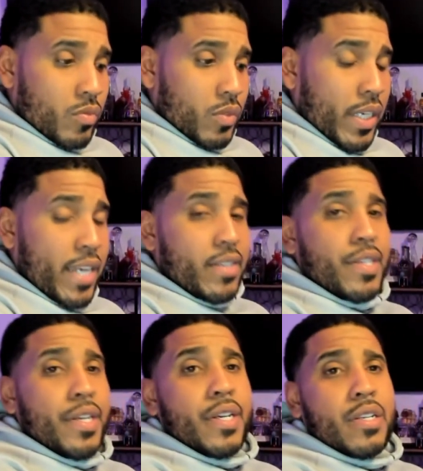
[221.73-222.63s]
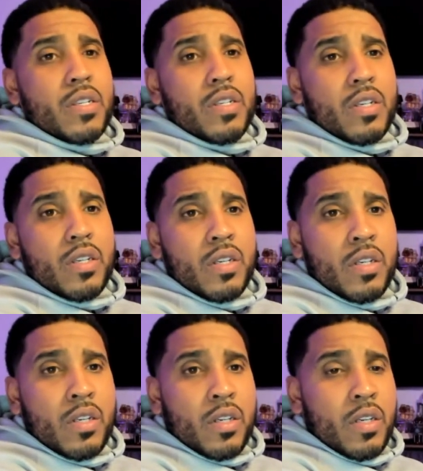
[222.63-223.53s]
Hence to this.
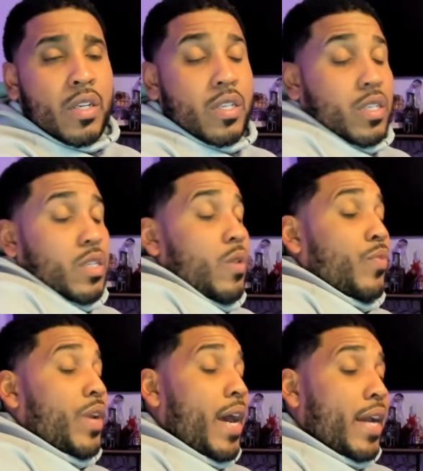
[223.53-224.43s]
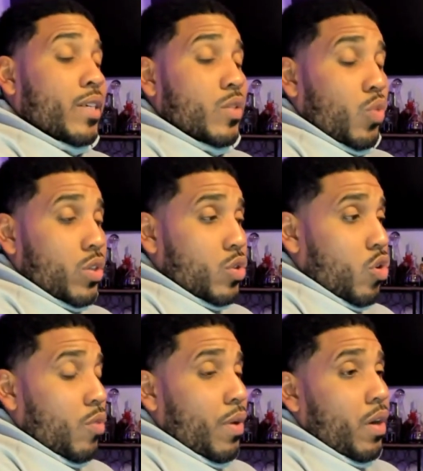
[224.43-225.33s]
This is something I actually want to
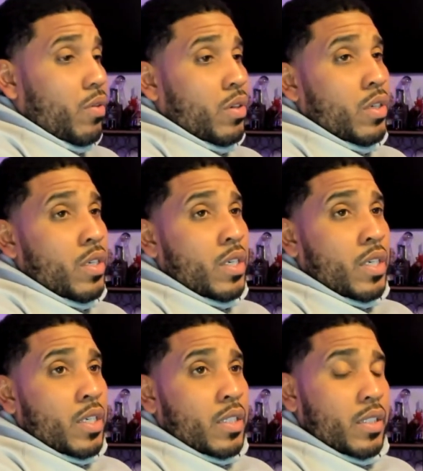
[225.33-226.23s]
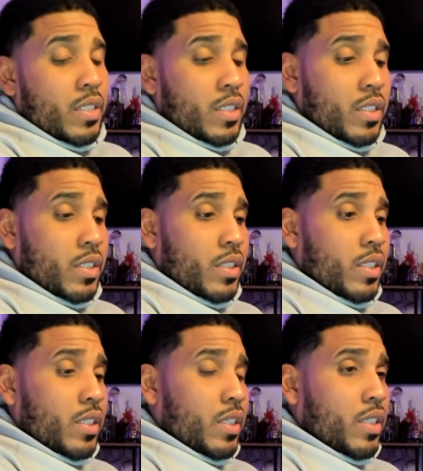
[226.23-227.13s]
talk about. This
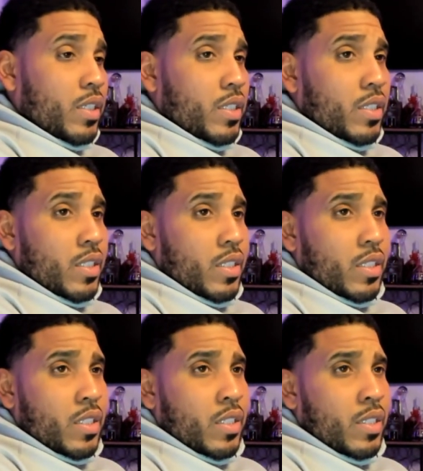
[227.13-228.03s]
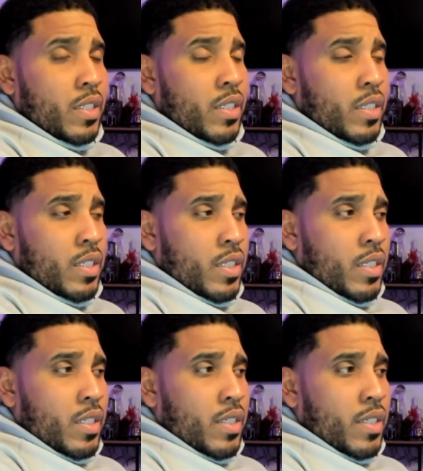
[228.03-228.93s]
is a
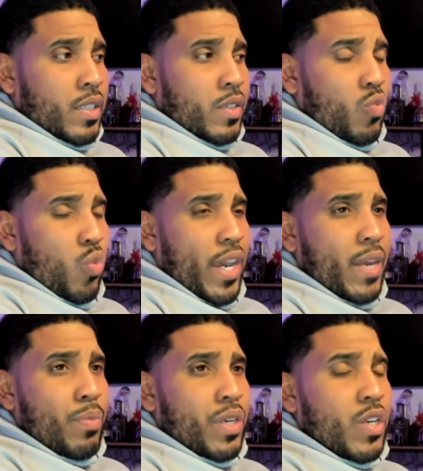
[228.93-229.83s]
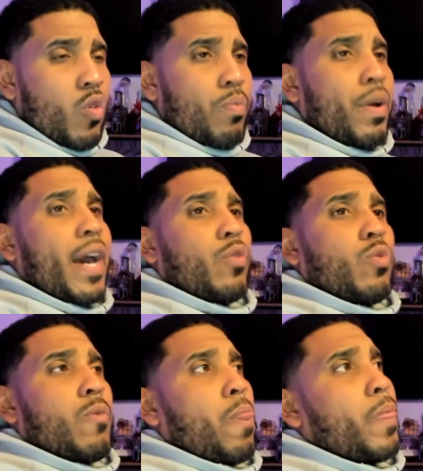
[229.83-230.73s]
weird but dope
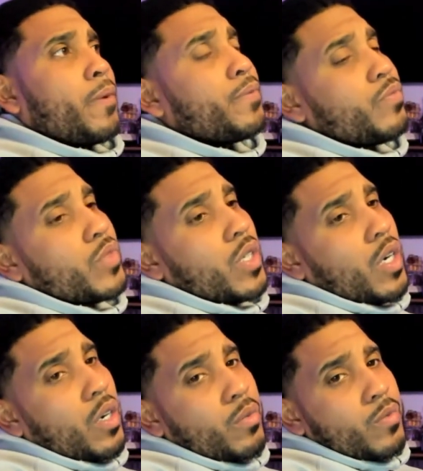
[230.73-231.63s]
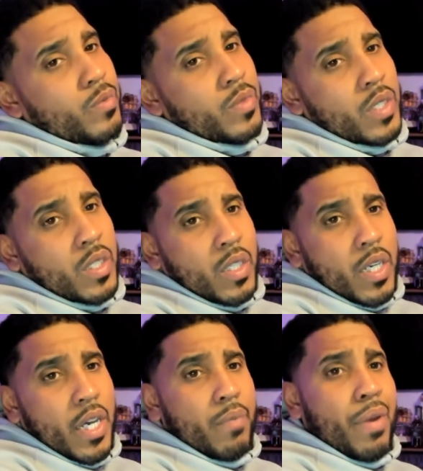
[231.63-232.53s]
battle. And
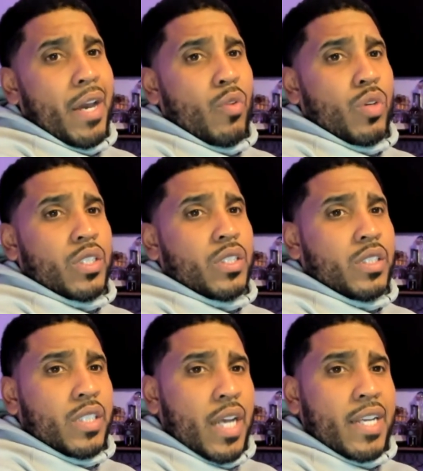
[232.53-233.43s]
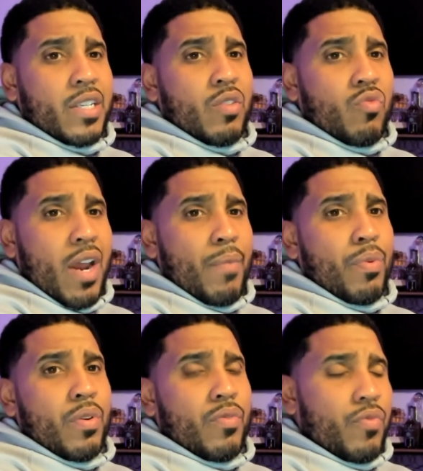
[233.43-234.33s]
the battle is Jaz the
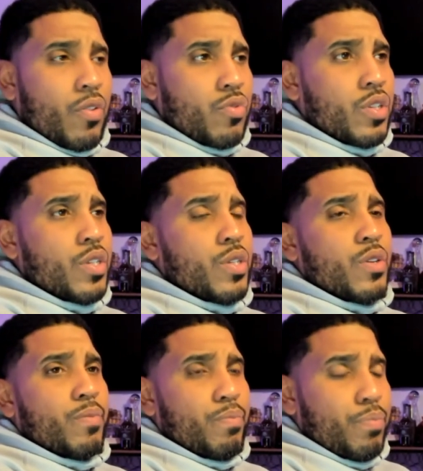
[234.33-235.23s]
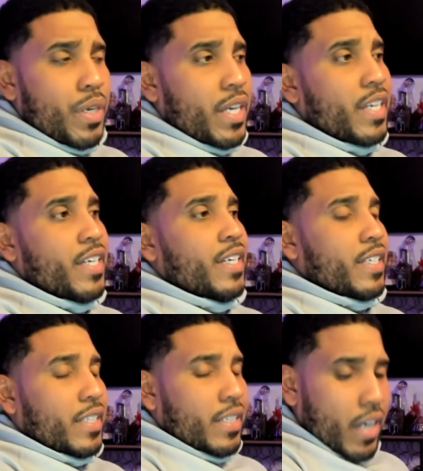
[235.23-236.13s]
Rapper versus Big
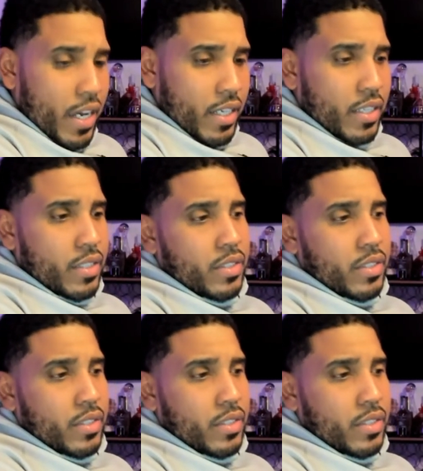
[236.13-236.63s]
K.